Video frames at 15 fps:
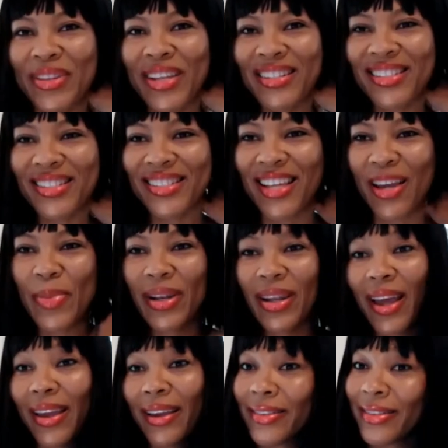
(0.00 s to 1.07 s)
they just they be
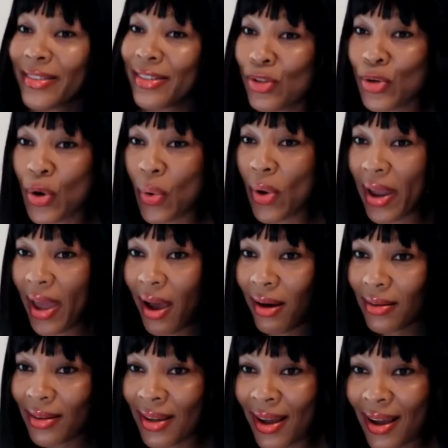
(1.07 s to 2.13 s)
like, "You going
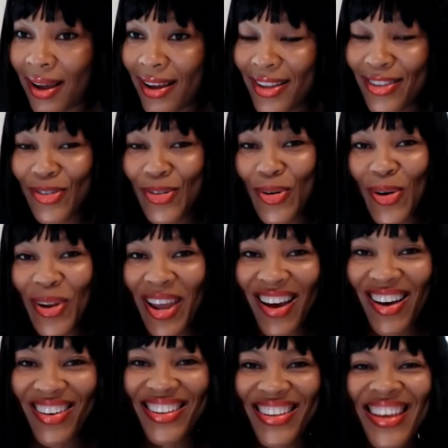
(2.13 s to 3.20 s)
out? Huh? You going mm-hmm.
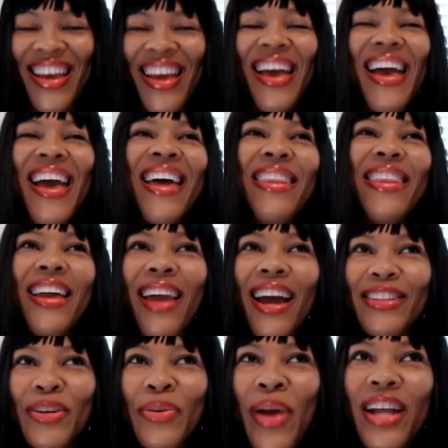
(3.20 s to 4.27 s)
out?" And they
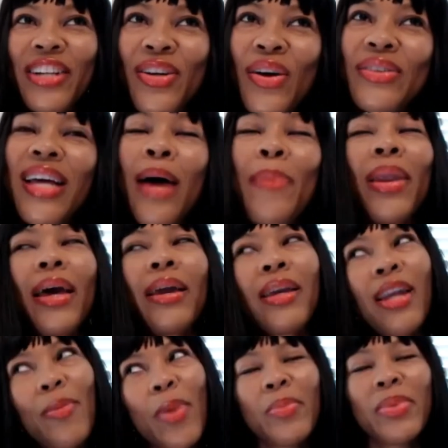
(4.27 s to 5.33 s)
like to crack jokes. I'd be like, "Get
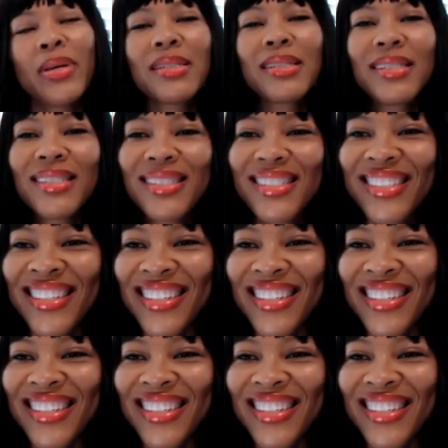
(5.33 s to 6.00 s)
out of my business."